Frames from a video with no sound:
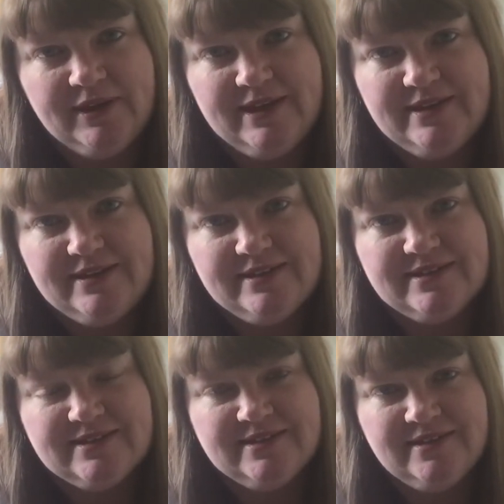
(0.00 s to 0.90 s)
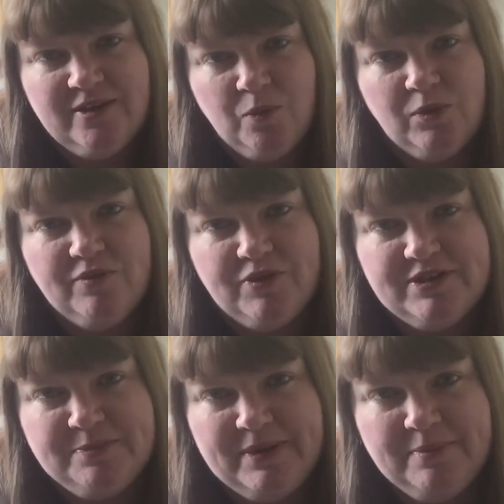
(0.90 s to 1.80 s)
He's one of
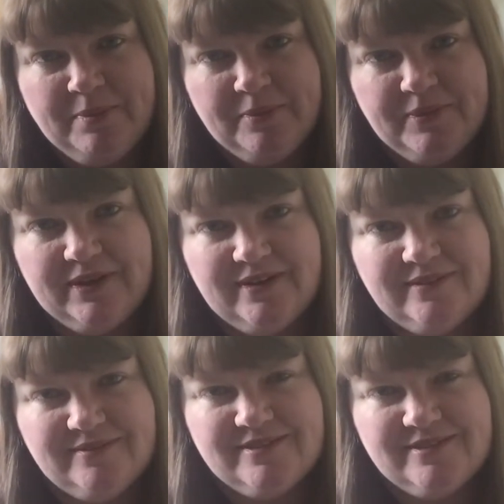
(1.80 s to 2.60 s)
those people that